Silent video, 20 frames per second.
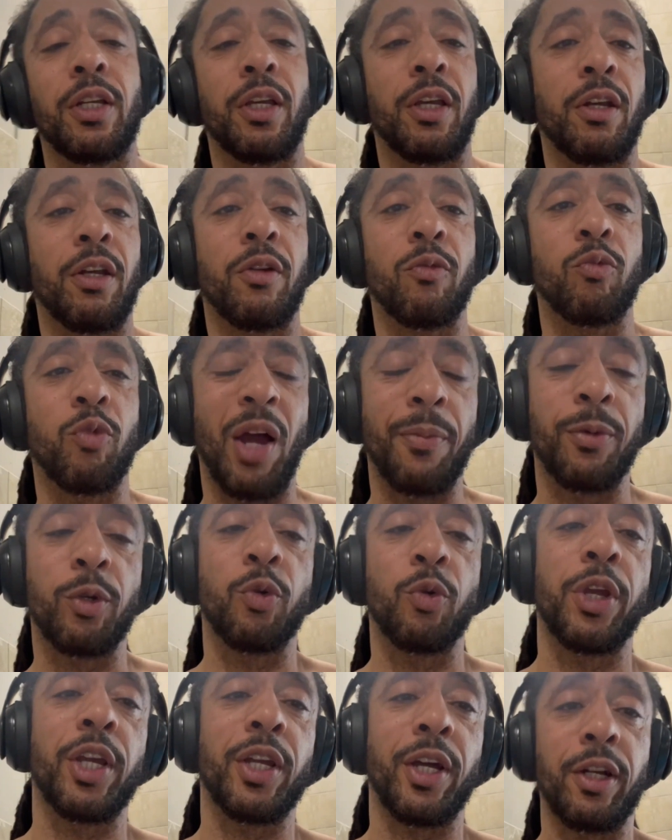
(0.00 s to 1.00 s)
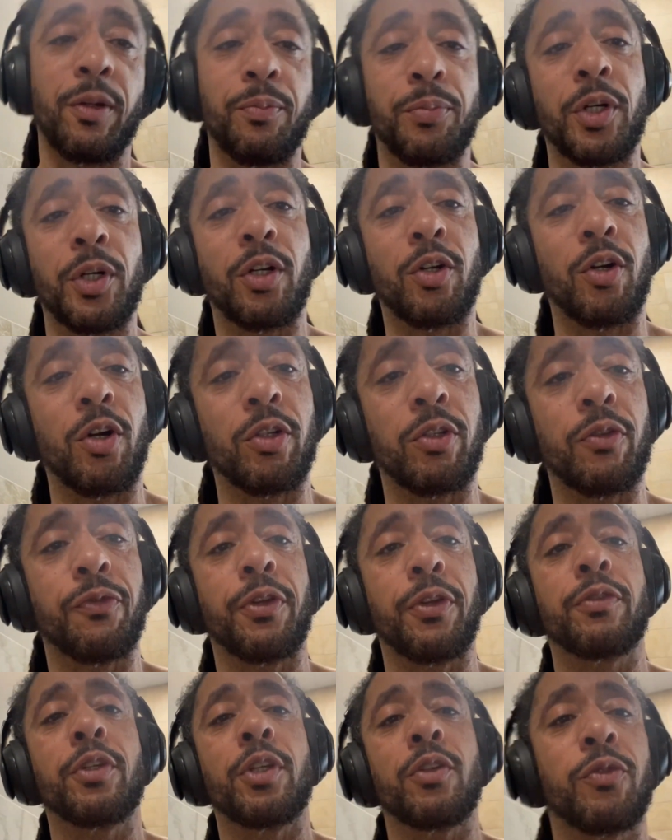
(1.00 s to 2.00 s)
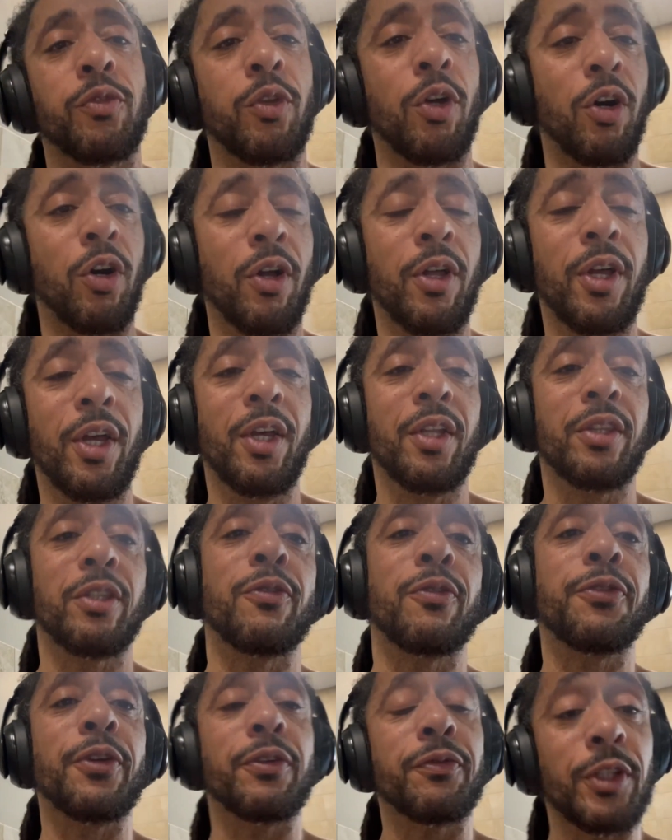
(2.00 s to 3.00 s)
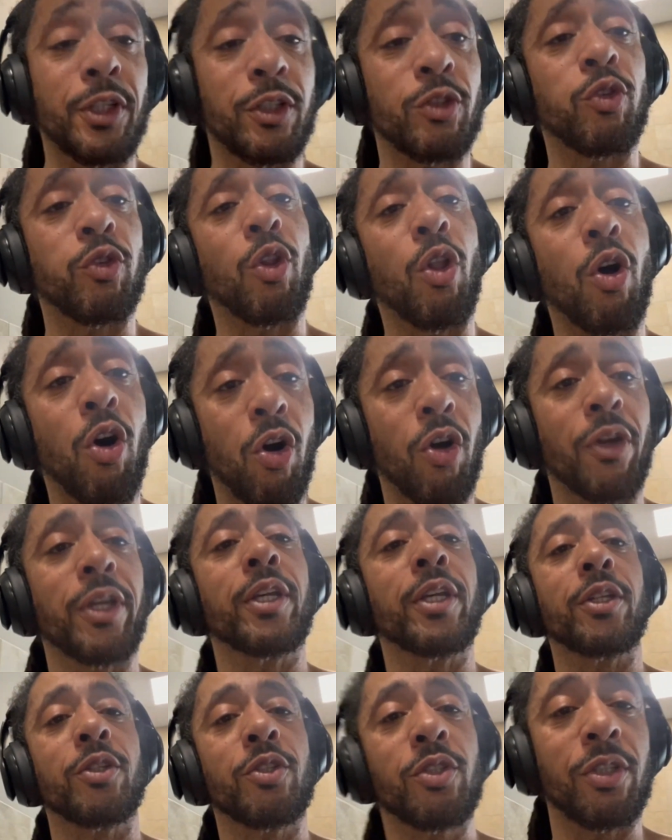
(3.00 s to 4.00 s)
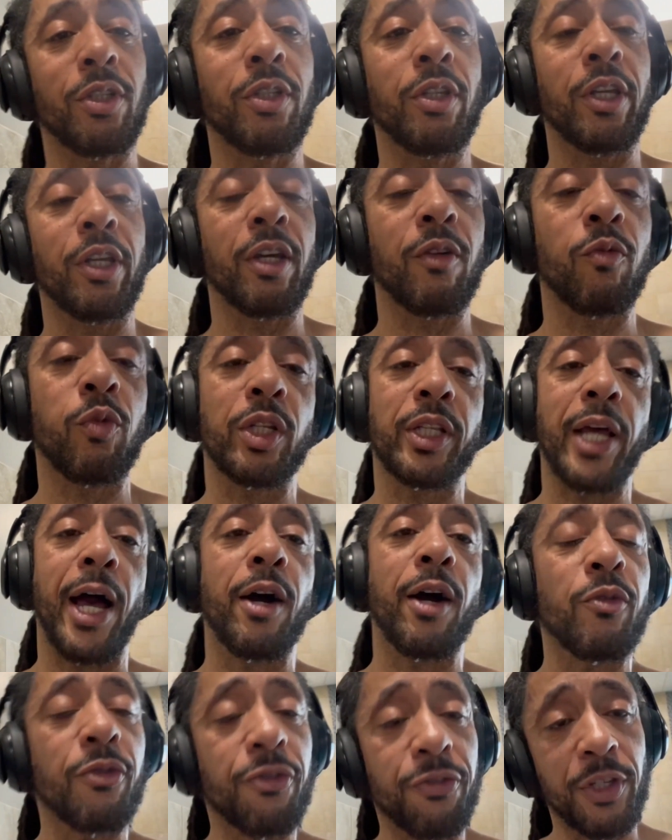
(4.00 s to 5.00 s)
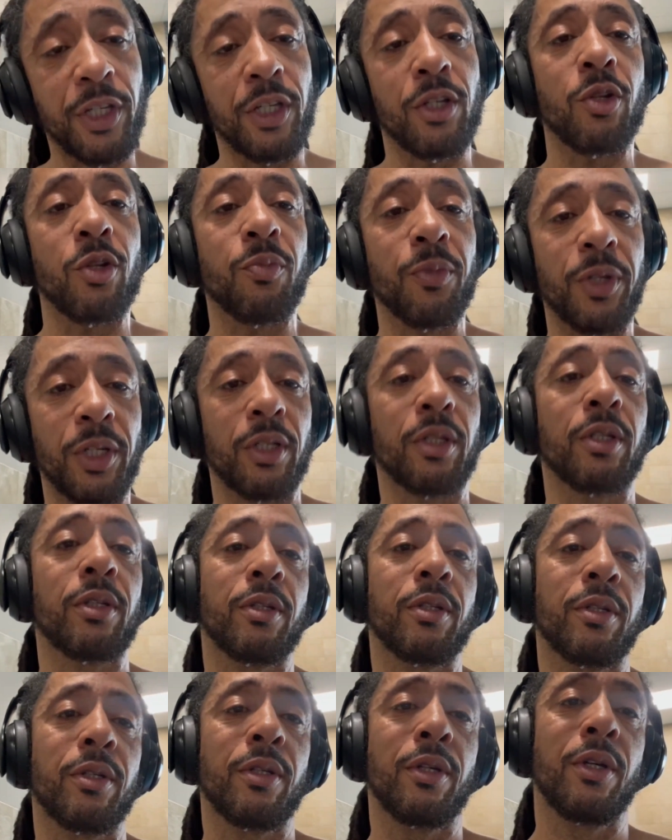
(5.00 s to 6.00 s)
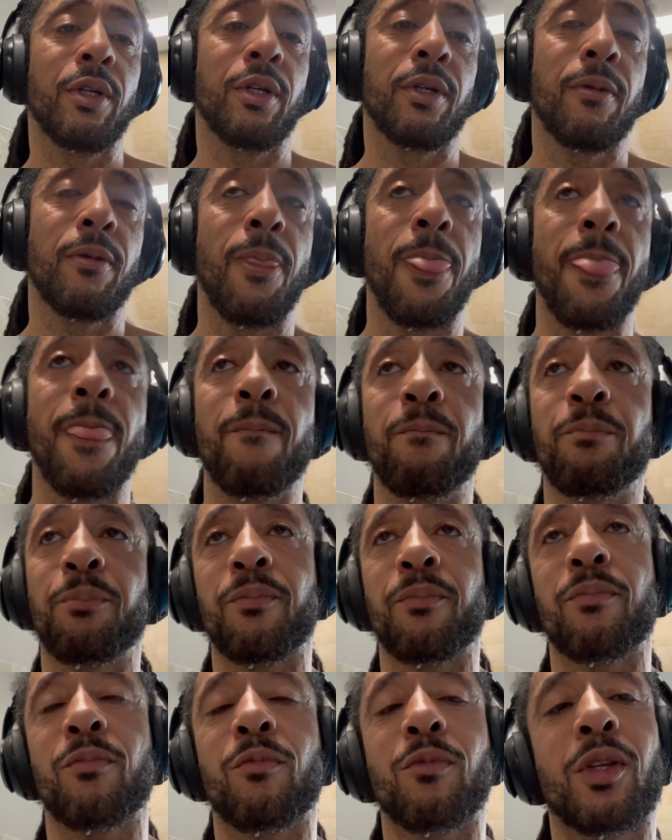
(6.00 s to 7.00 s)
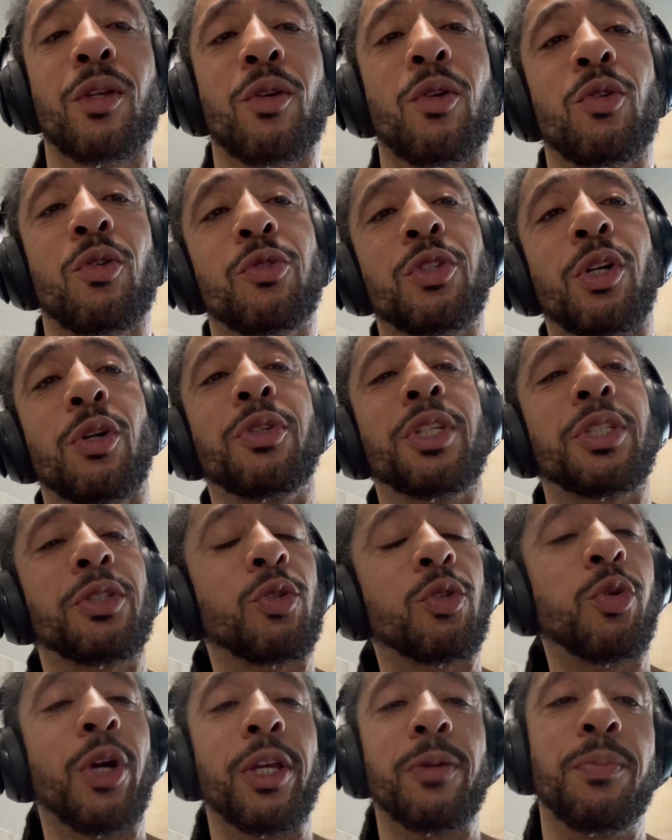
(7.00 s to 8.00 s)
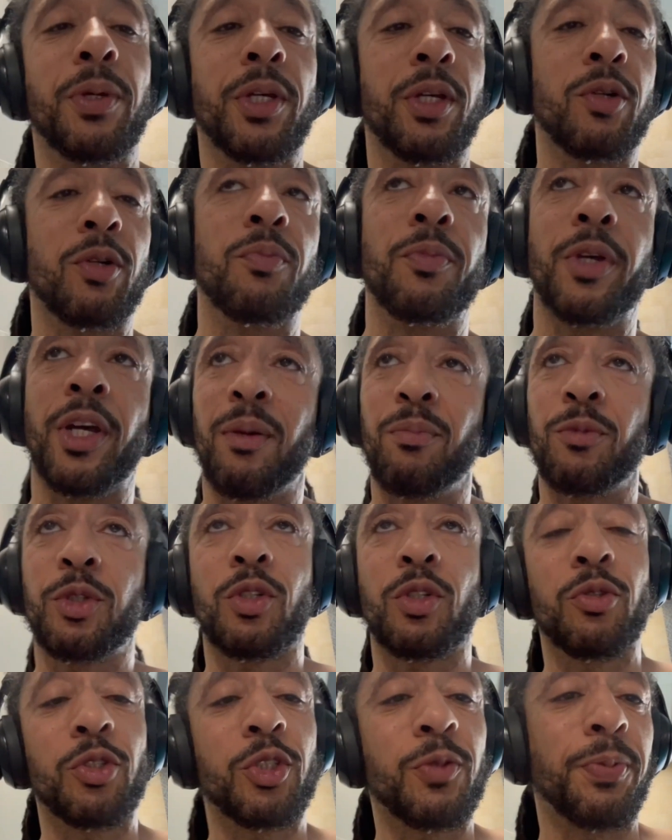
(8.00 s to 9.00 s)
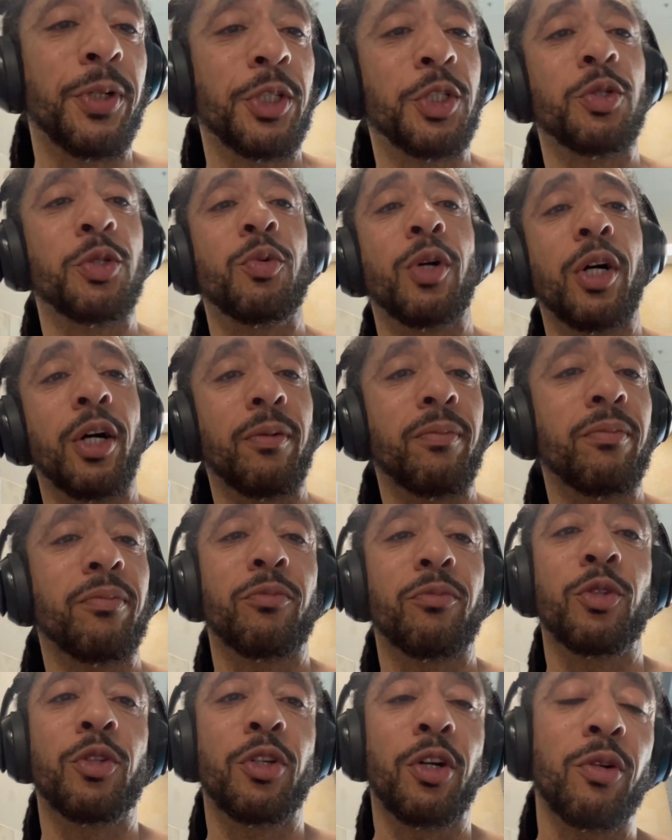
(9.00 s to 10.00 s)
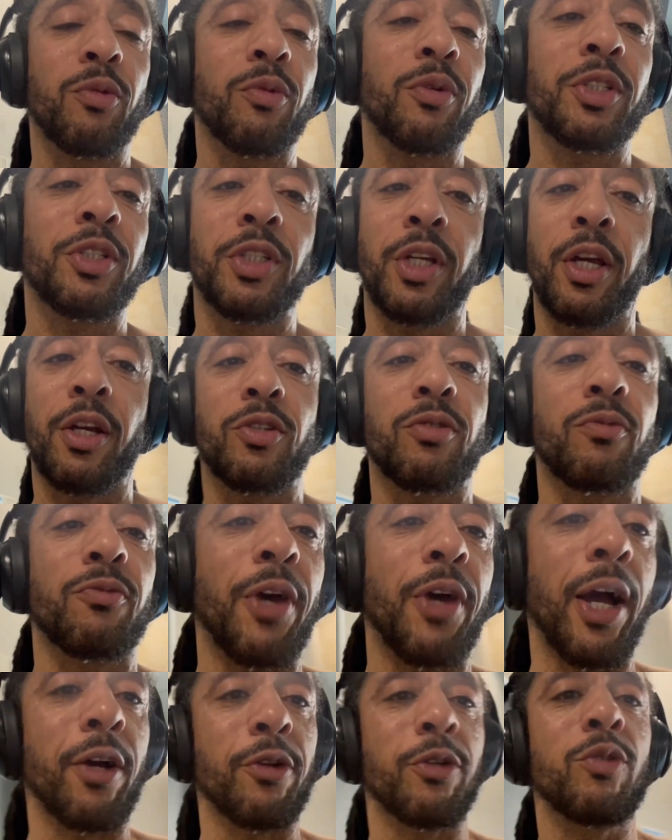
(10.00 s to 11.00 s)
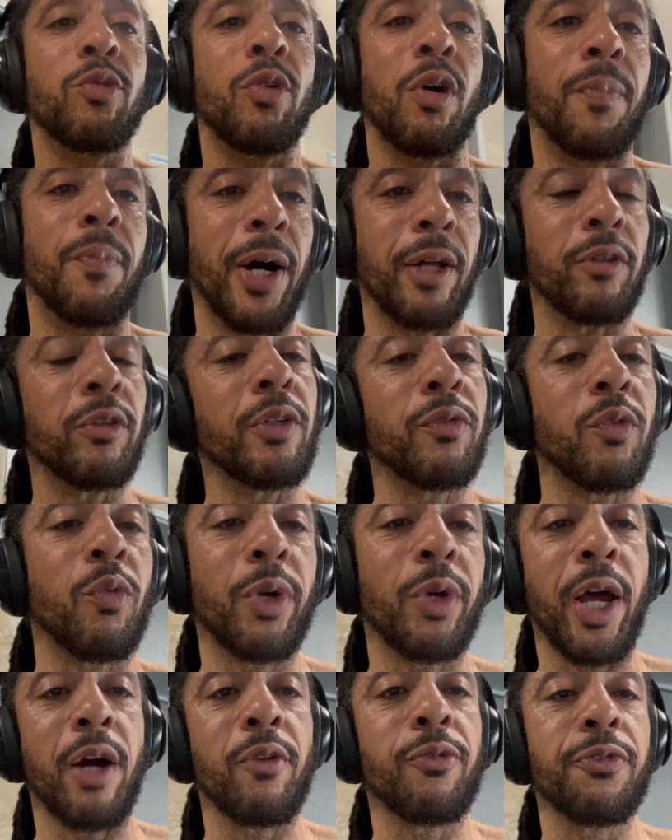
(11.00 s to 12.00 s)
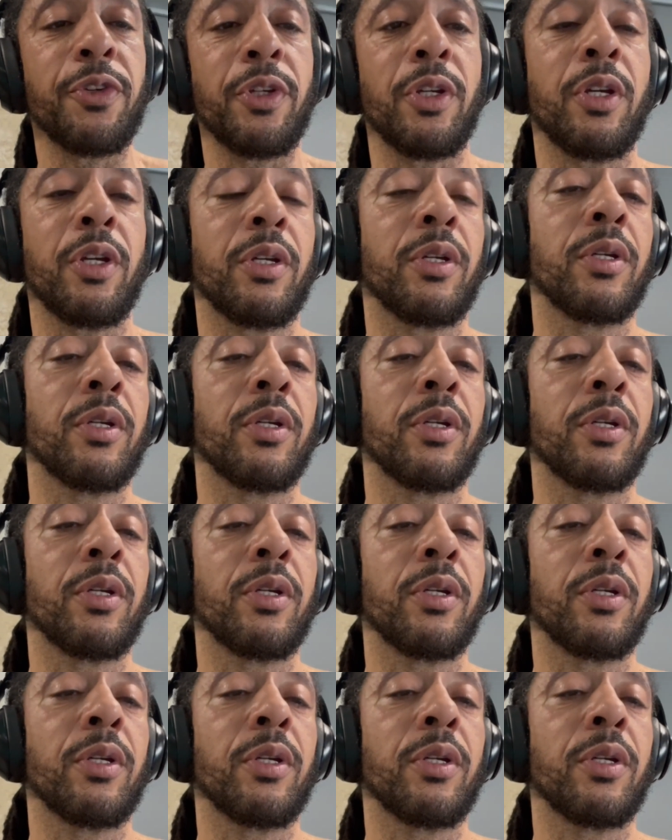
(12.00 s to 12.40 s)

and Robert Greene got a book called The 50th Law. The 50th law is to live without fear, man. So this is a quick build, man. I'm just going to just put you up, you know, and share some value about living without fear,